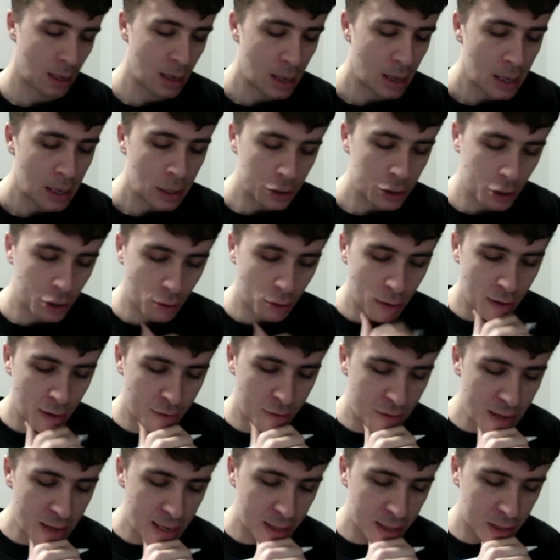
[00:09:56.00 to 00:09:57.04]
So in
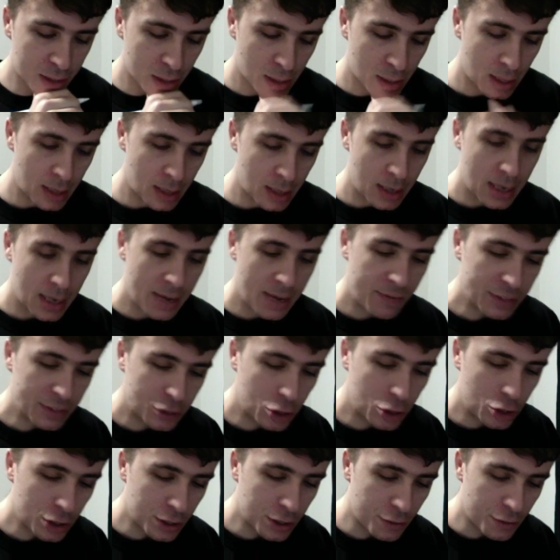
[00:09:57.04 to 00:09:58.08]
fact, If it's
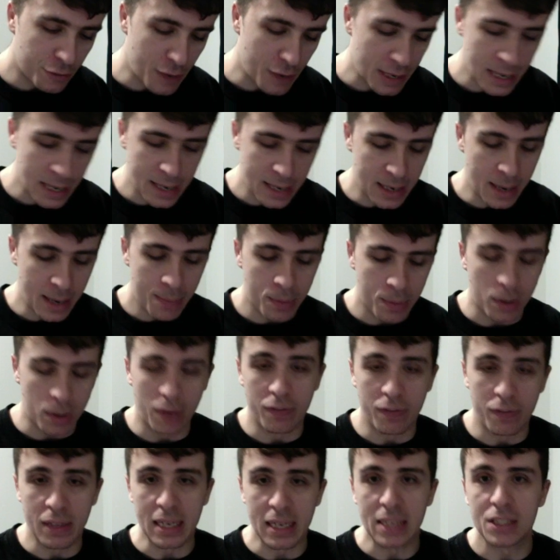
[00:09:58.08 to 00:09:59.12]
just a finite number
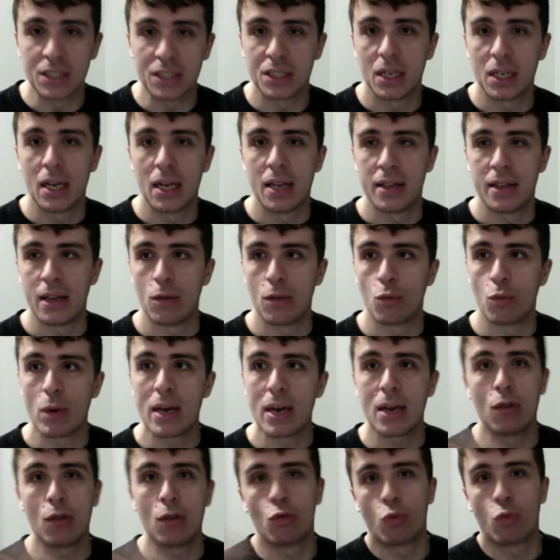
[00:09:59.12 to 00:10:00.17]
of these, then we
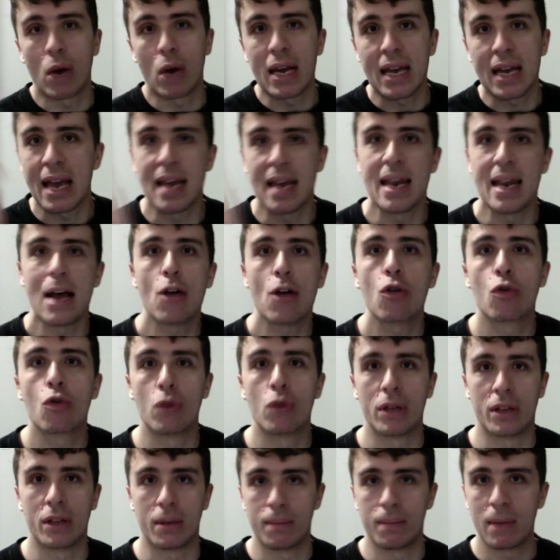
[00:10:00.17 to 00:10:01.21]
can write an
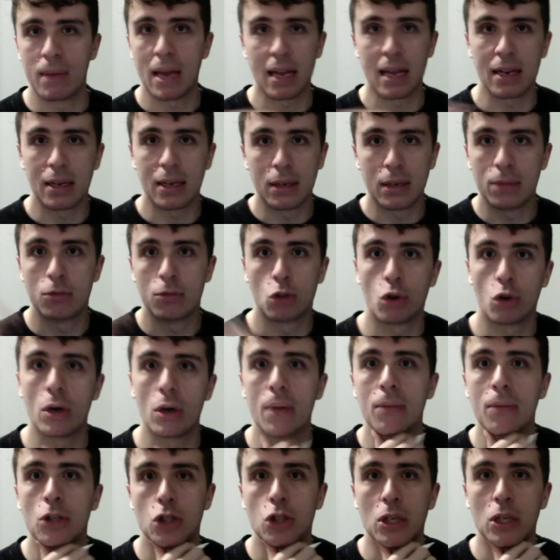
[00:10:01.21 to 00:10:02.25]
algorithm and the Turing
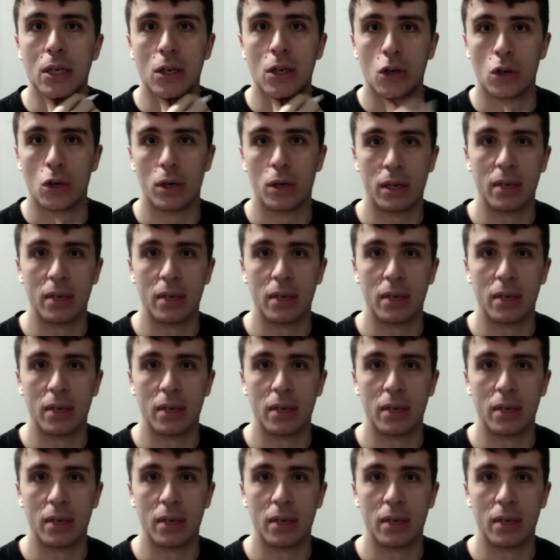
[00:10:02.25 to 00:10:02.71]
machine could